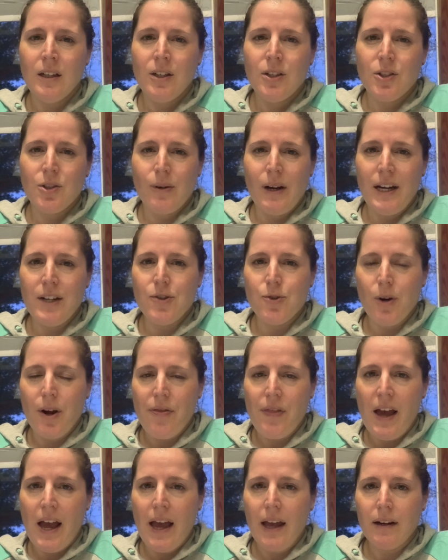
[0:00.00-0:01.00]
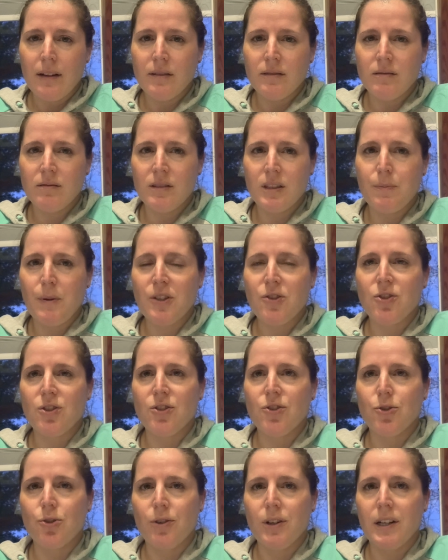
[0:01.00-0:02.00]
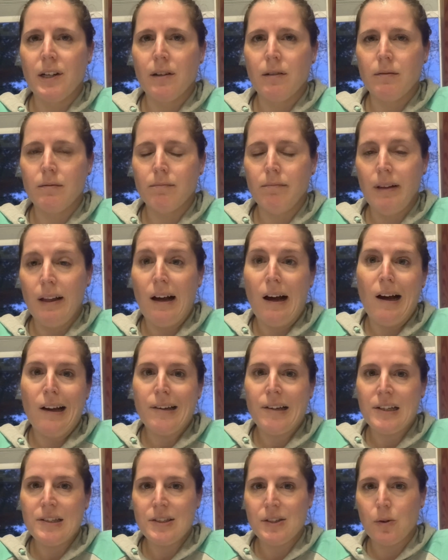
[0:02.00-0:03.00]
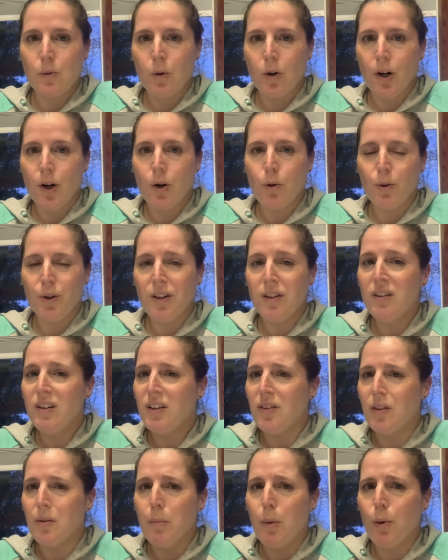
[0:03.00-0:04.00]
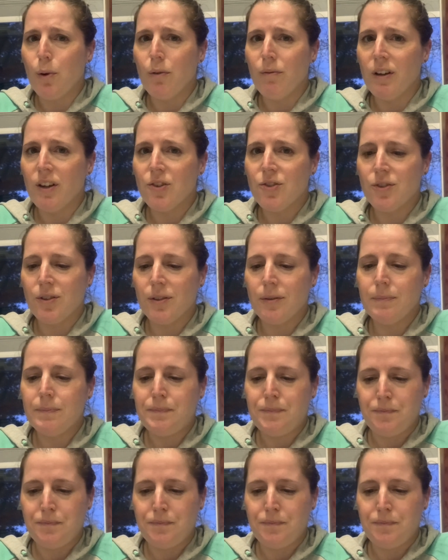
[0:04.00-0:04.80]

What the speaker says: So I enjoyed that, especially during blah days at work where you need the motivation.